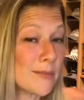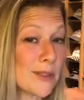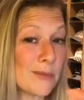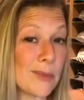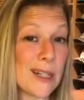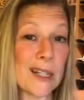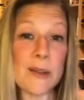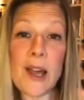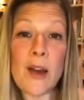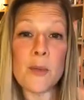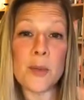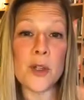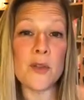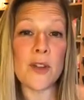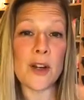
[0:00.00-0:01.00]
Doesn't really
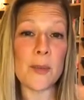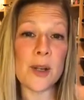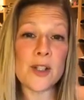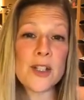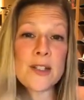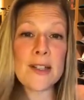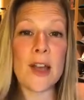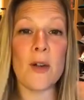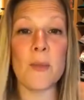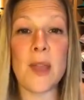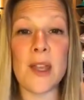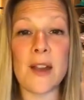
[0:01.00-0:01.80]
help you very much, doesn't help me